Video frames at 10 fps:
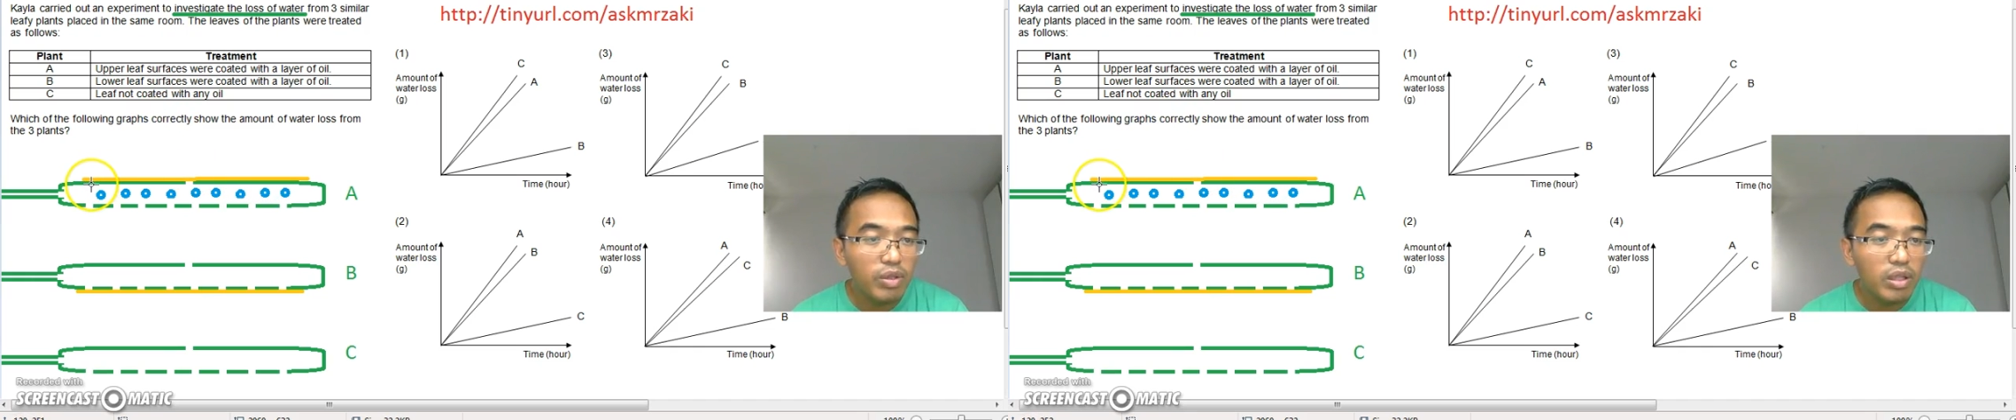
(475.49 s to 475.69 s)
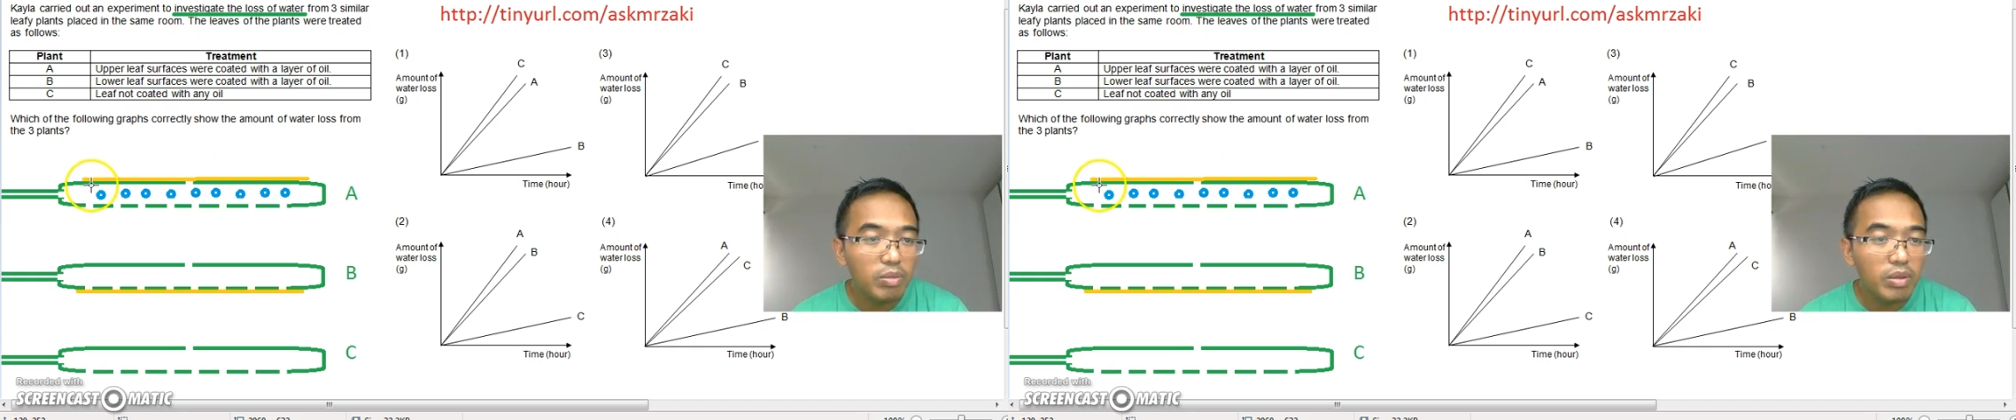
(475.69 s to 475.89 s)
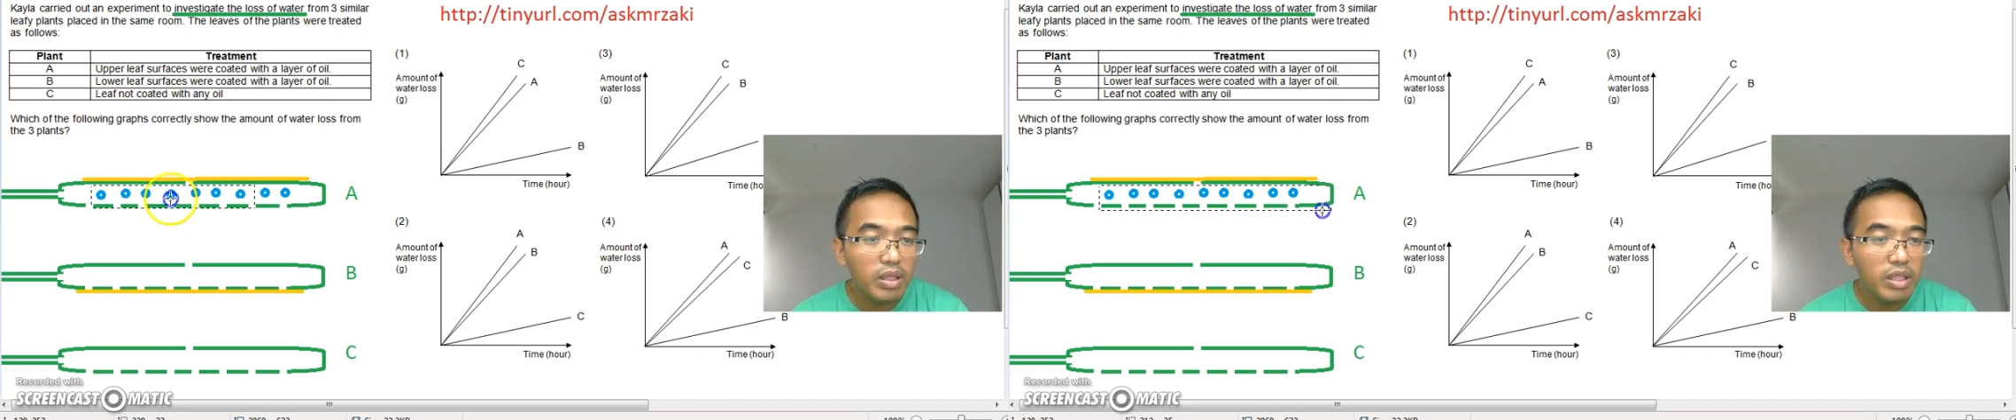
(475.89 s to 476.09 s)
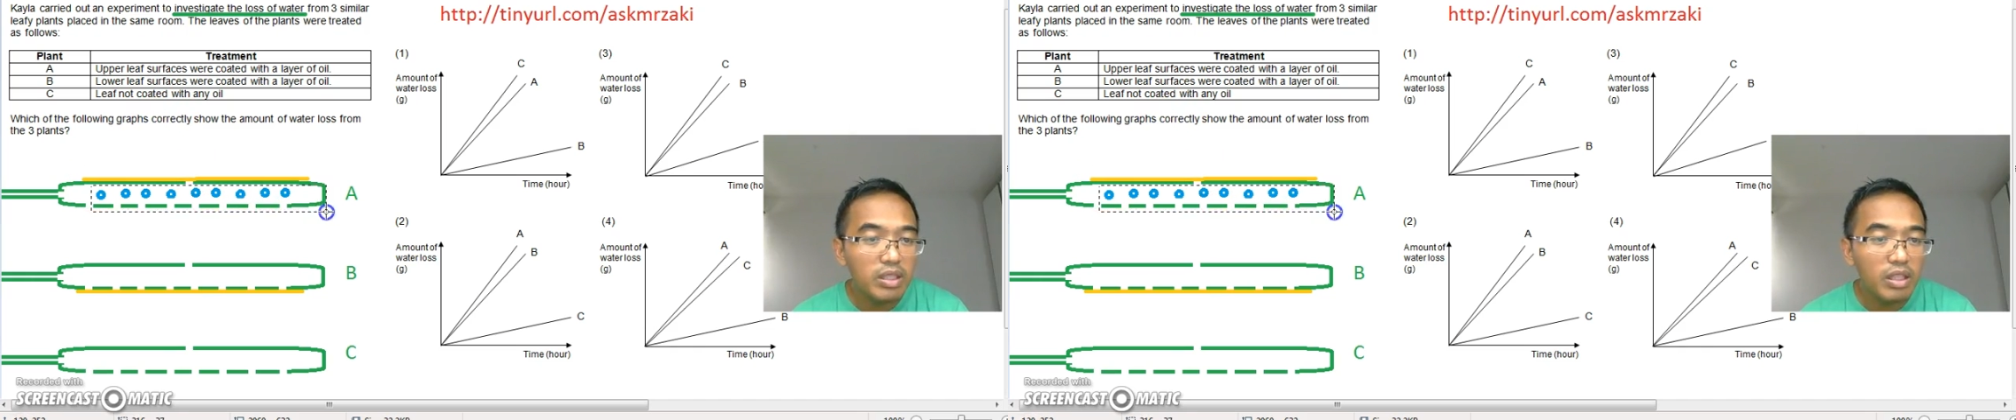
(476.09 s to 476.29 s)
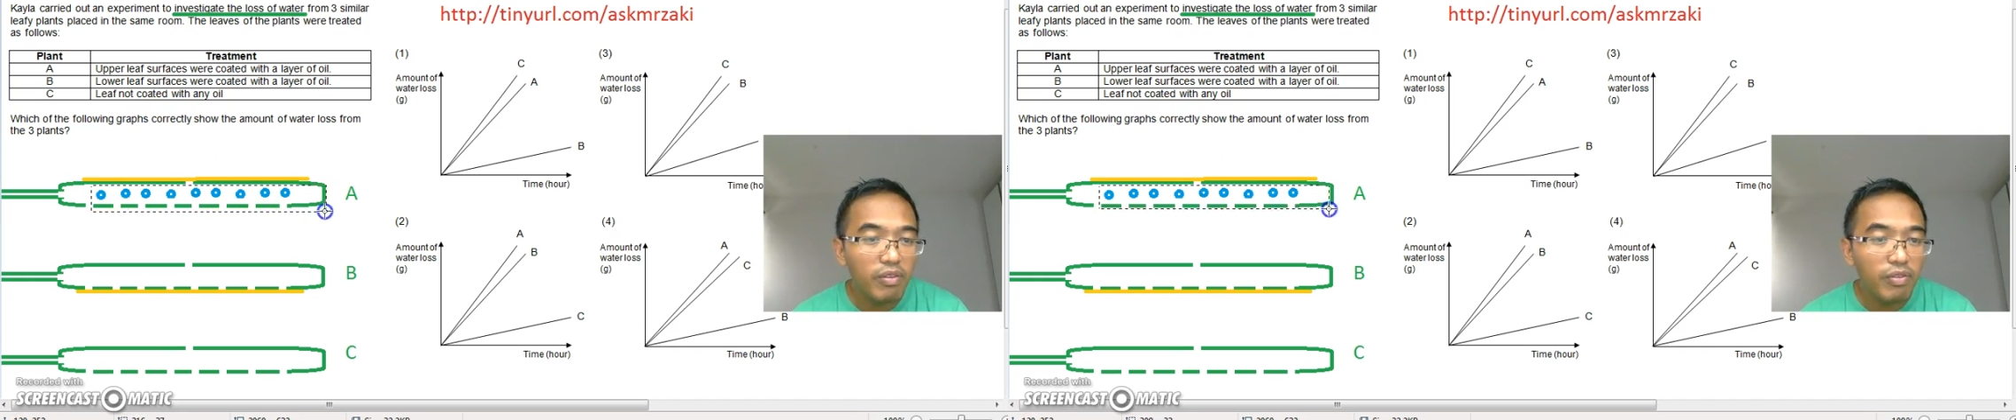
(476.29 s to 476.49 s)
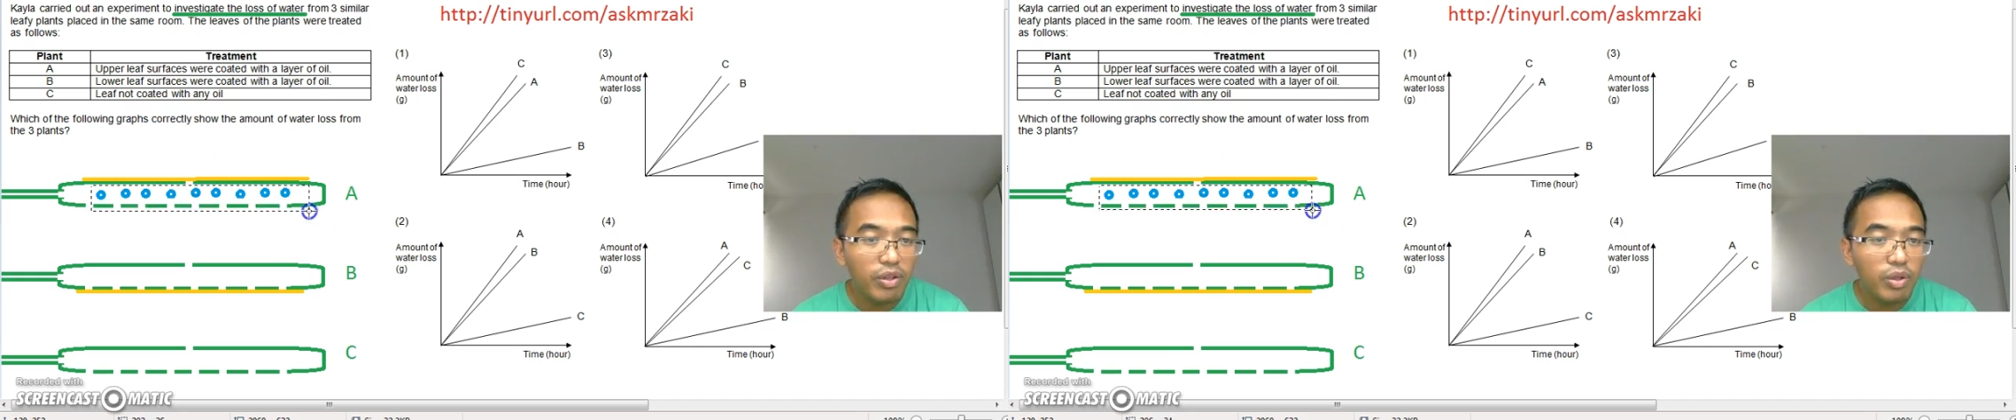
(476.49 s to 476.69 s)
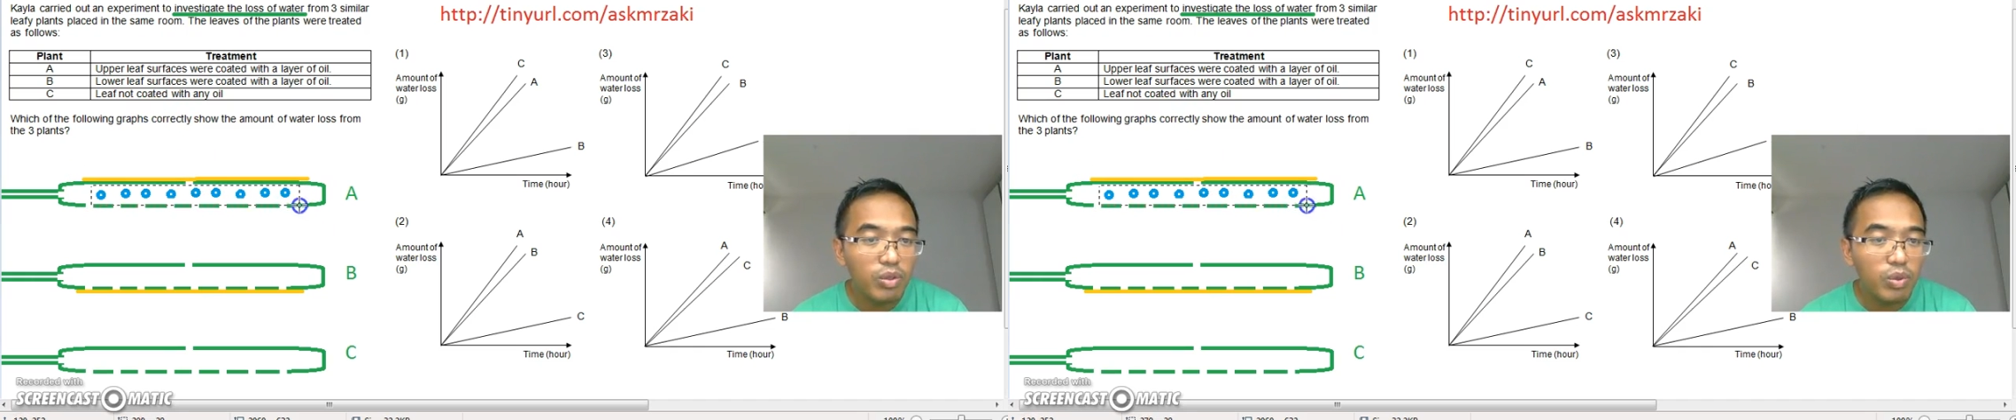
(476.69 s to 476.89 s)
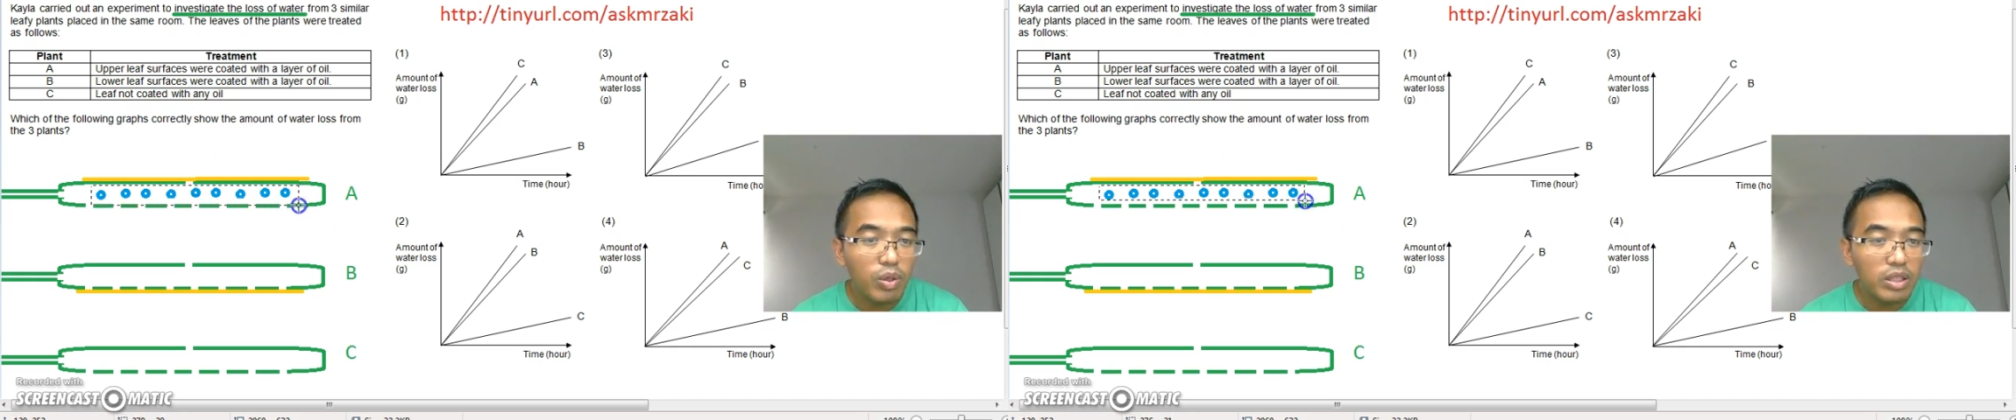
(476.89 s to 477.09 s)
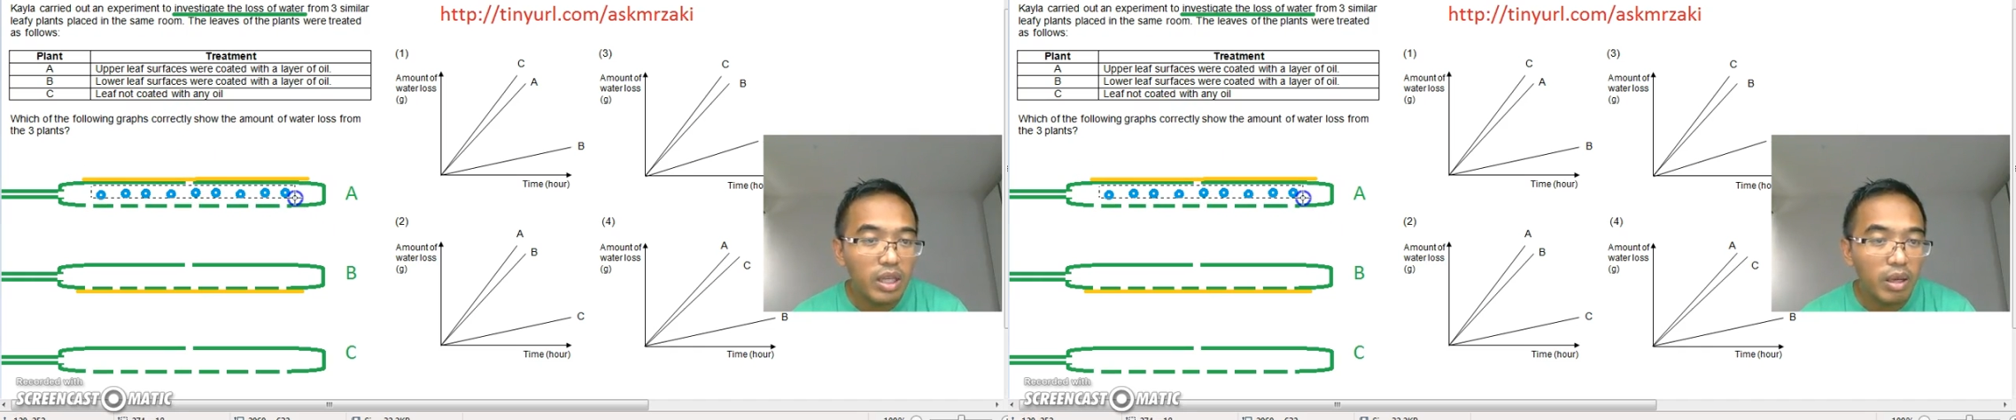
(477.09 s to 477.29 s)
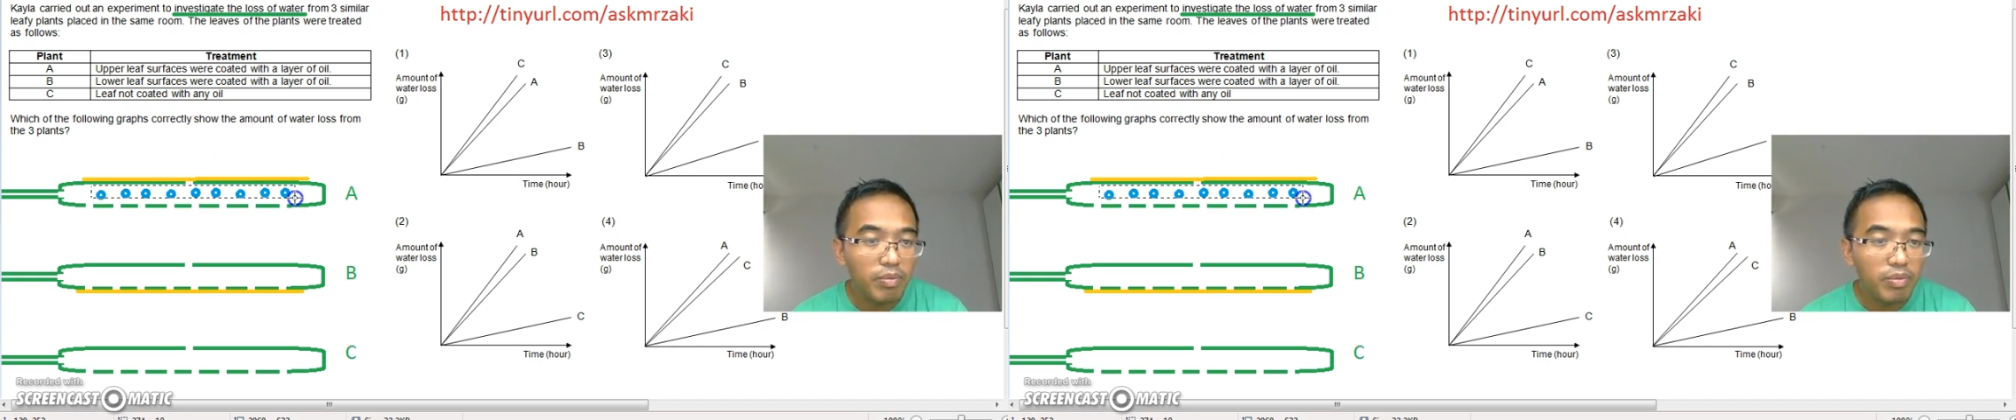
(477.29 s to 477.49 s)
would it be easier for you to
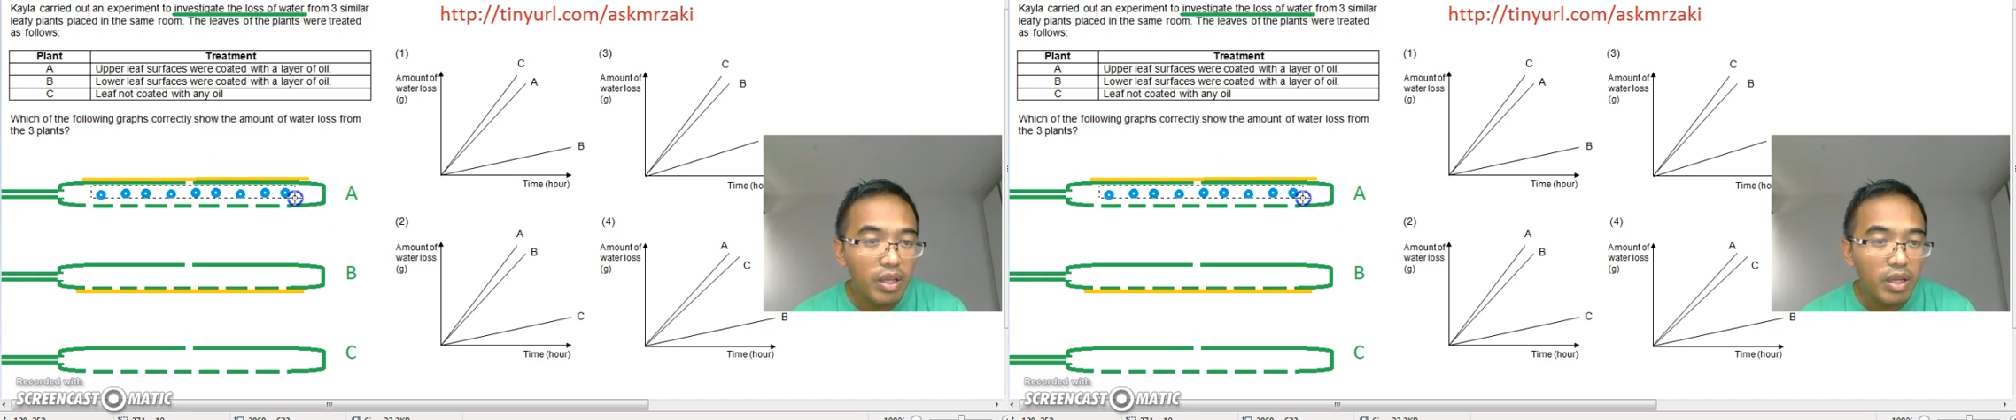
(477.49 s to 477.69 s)
escape.